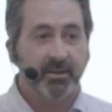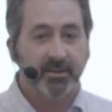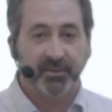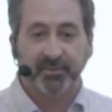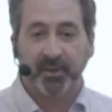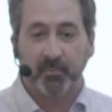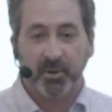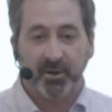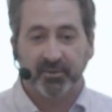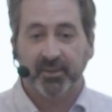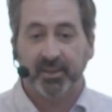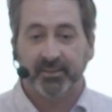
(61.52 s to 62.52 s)
year in the
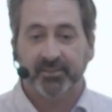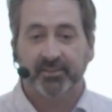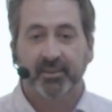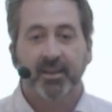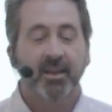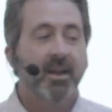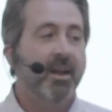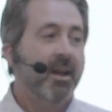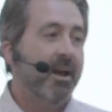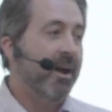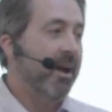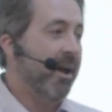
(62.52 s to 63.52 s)
summer since.
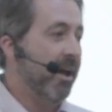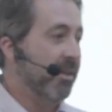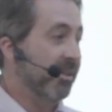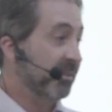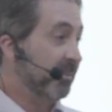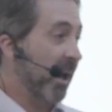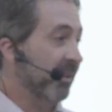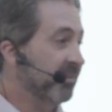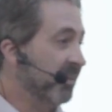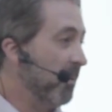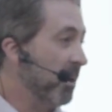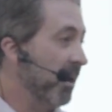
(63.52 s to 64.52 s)
And this
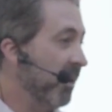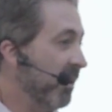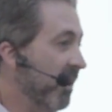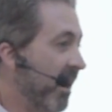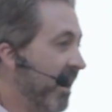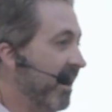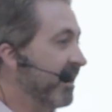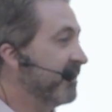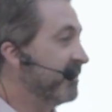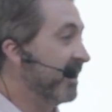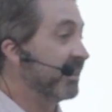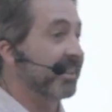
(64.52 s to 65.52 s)
past summer, I
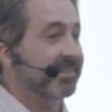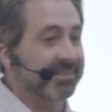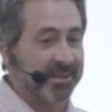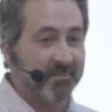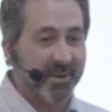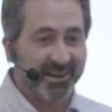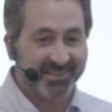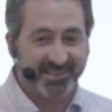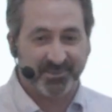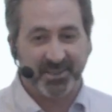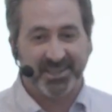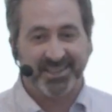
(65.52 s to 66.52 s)
didn't get to come back to
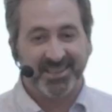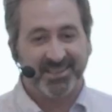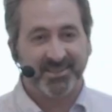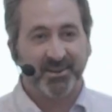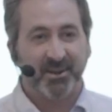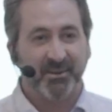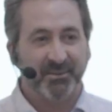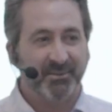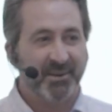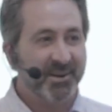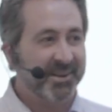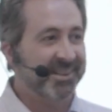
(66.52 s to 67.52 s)
Sweden, and so I was
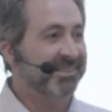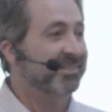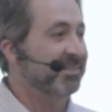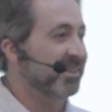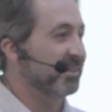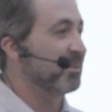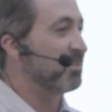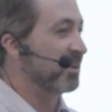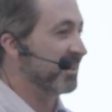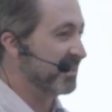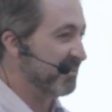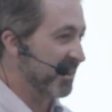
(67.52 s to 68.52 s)
very
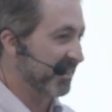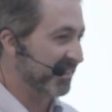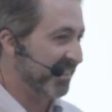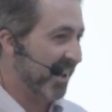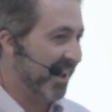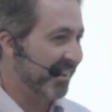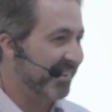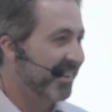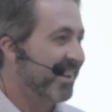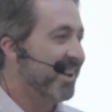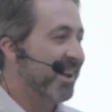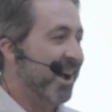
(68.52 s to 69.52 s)
disappointed, very sad.
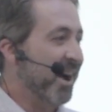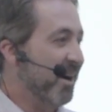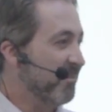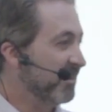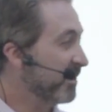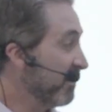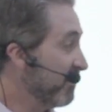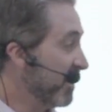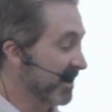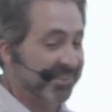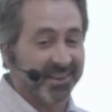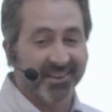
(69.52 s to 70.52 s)
So I'm
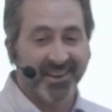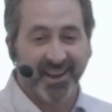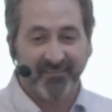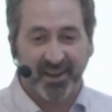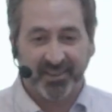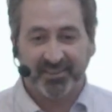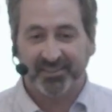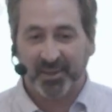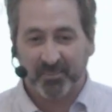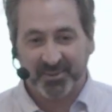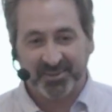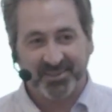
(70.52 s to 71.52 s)
very excited to have had this
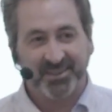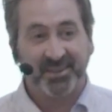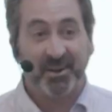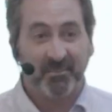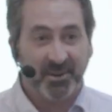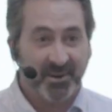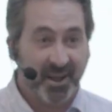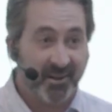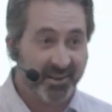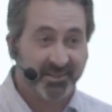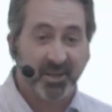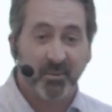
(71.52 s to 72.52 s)
opportunity to come here
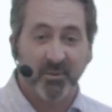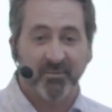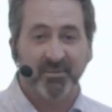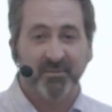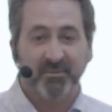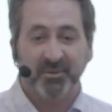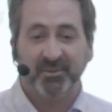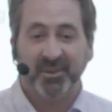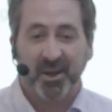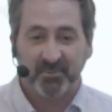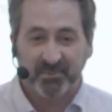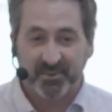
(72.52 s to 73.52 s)
now in October for the first
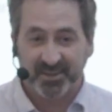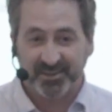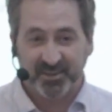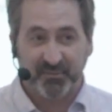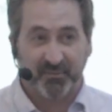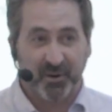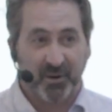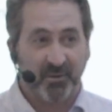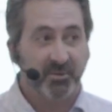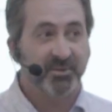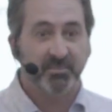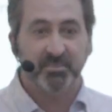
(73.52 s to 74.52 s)
time, to be here in the
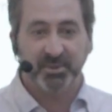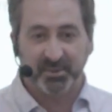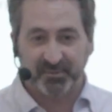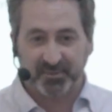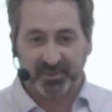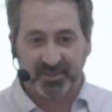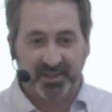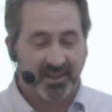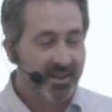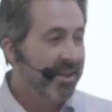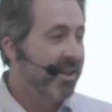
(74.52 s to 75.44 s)
fall, which is beautiful.